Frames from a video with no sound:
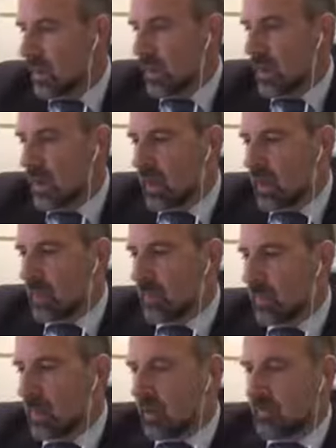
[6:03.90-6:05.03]

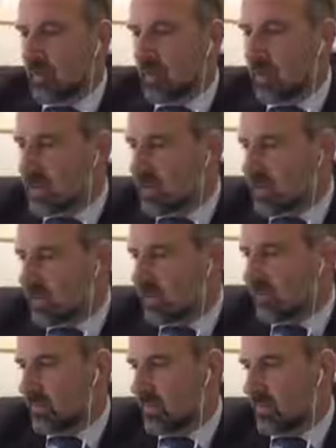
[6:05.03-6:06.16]
I've got a question
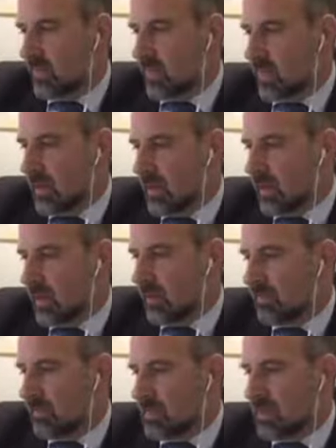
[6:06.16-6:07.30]
from
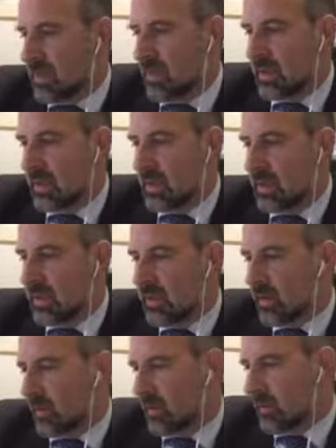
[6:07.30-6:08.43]
Janine here.
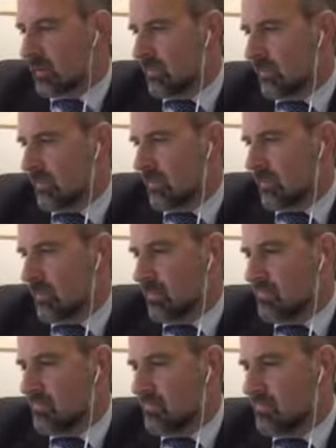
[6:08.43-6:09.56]
Can't
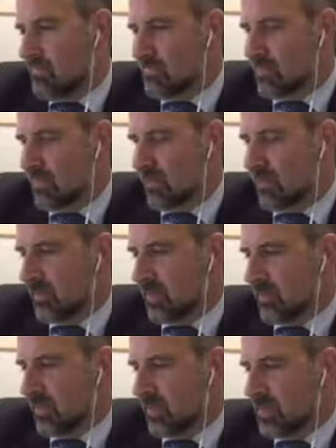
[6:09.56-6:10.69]
read my own
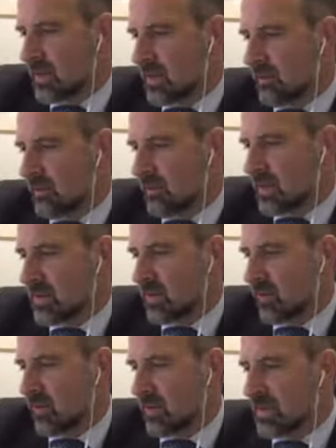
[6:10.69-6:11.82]
writing. Breast
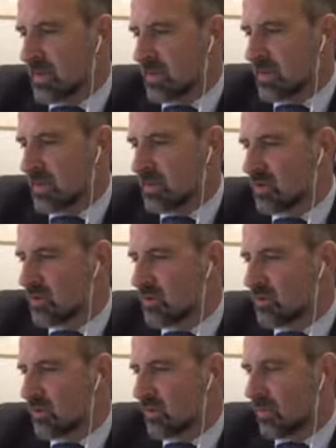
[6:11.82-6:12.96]
augmentation
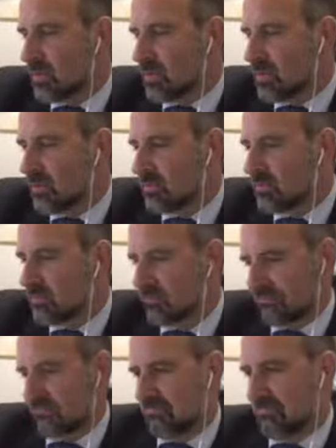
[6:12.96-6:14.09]
sports.
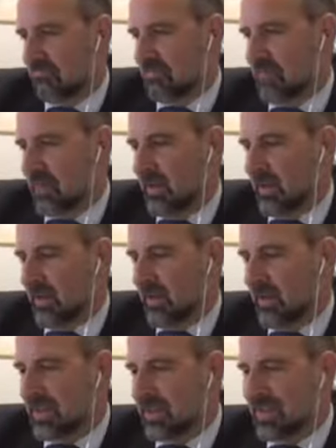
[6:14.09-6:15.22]
I think
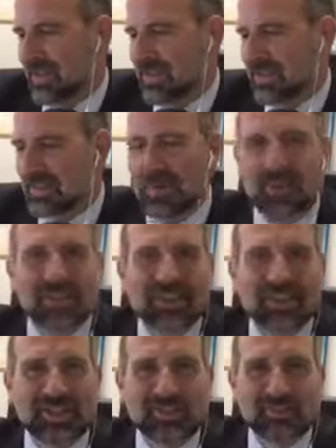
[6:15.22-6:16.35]
basically it's asking about when you
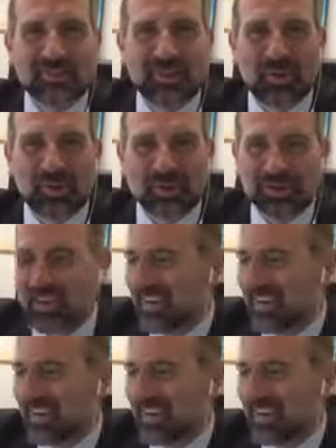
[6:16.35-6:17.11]
do sports.